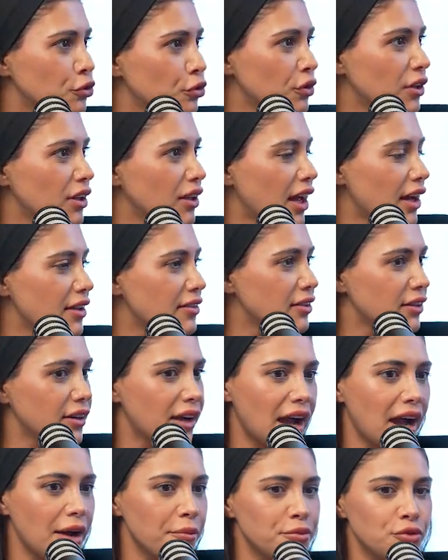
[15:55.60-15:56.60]
on another
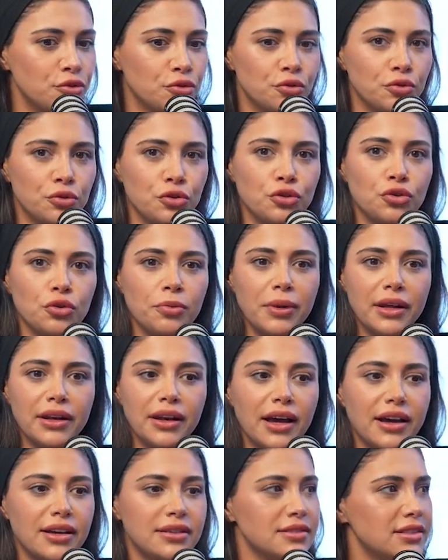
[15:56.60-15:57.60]
app, you
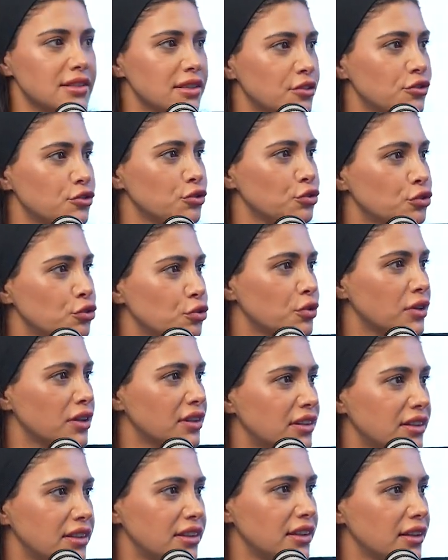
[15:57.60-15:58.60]
humanize it, you do it
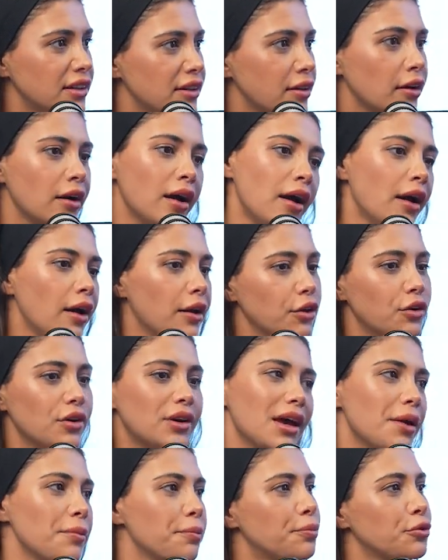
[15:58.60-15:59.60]
here. You
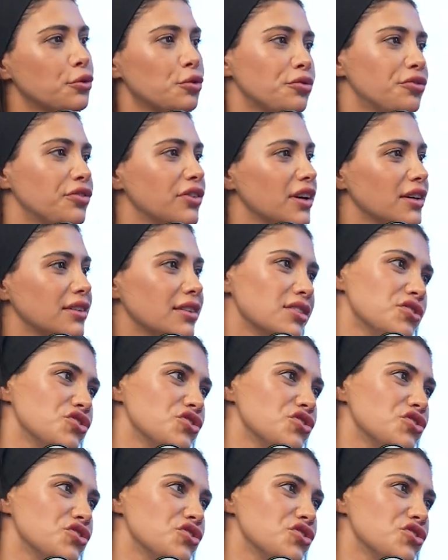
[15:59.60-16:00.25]
can proofread it